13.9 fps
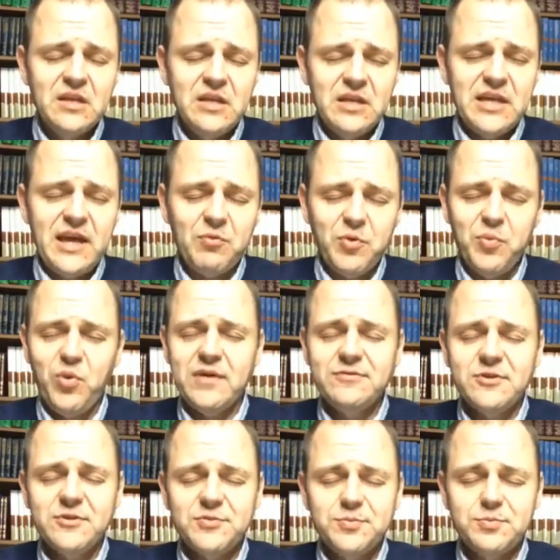God, we pray
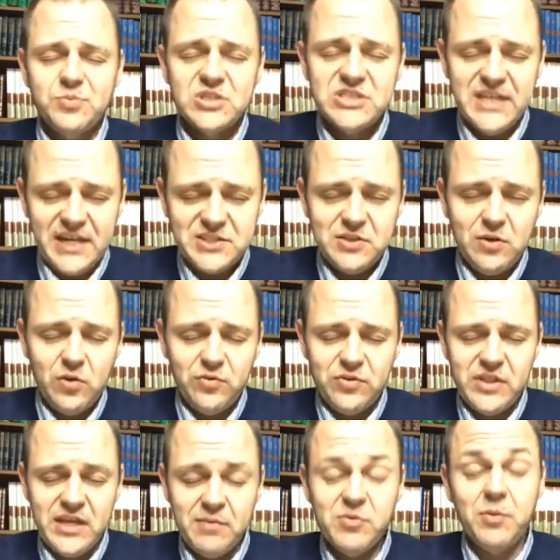for protection over
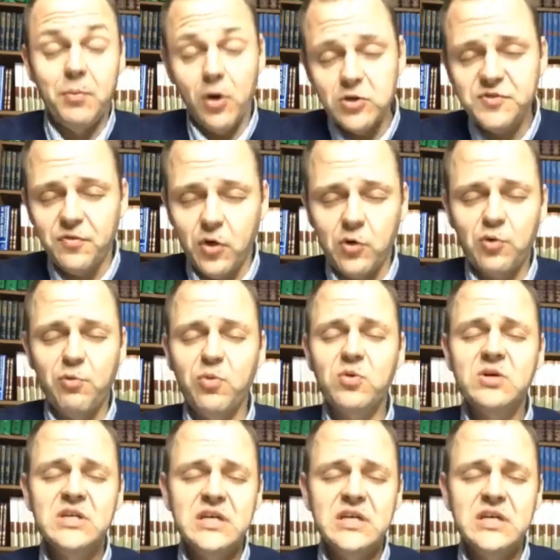them, the most vulnerable.